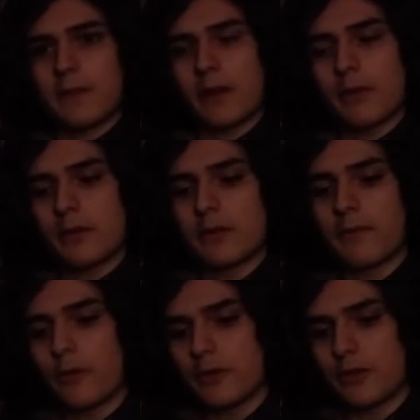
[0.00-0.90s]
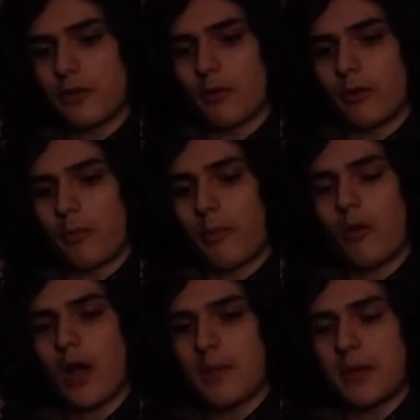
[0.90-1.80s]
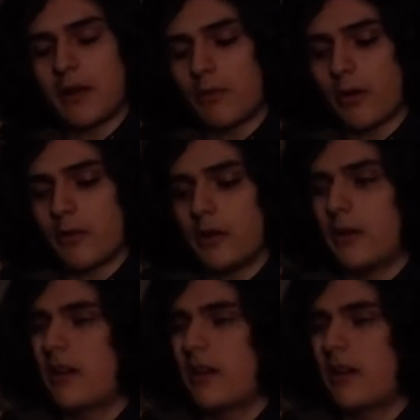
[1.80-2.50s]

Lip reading: characters versus your prime hero.